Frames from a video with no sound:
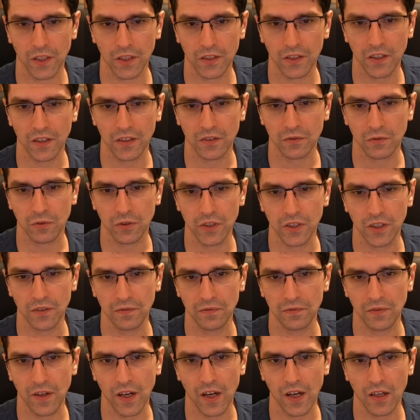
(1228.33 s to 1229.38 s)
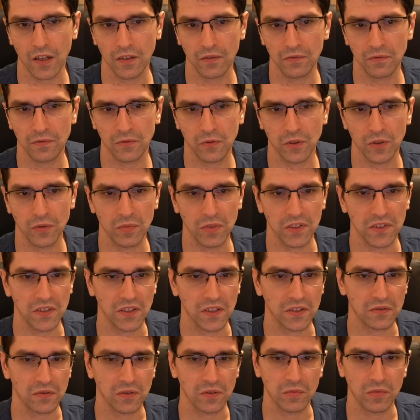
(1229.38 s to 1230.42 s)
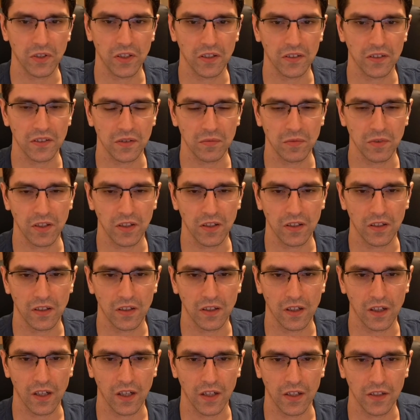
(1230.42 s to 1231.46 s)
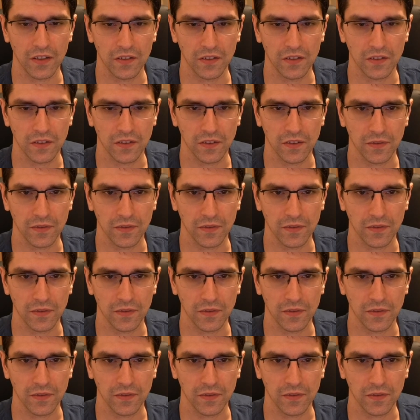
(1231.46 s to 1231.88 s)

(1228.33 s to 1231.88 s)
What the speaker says: Again, queen f5, queen b6 would be a similar line